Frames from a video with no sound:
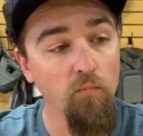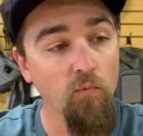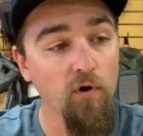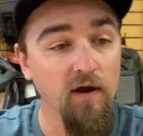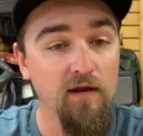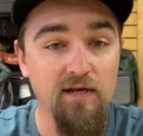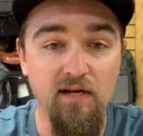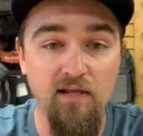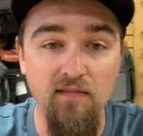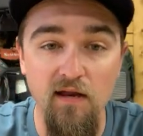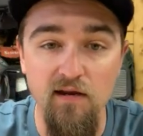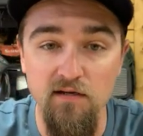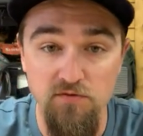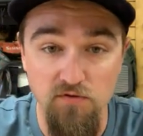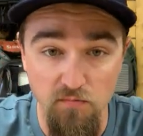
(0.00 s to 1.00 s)
Where I needed that
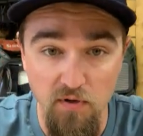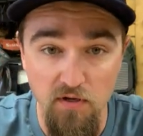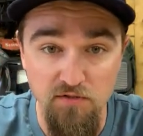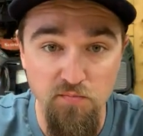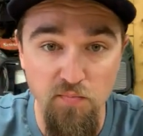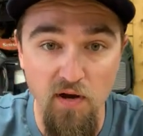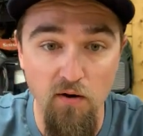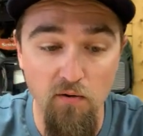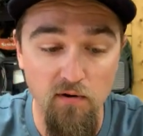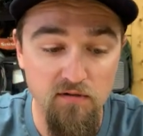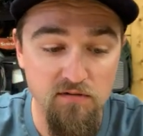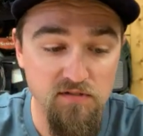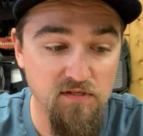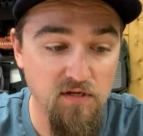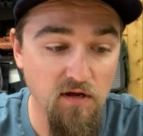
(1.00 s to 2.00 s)
extra punch power
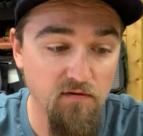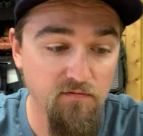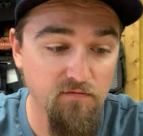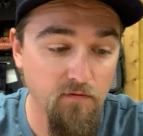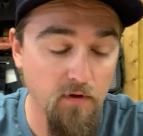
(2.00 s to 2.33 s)
and stuff.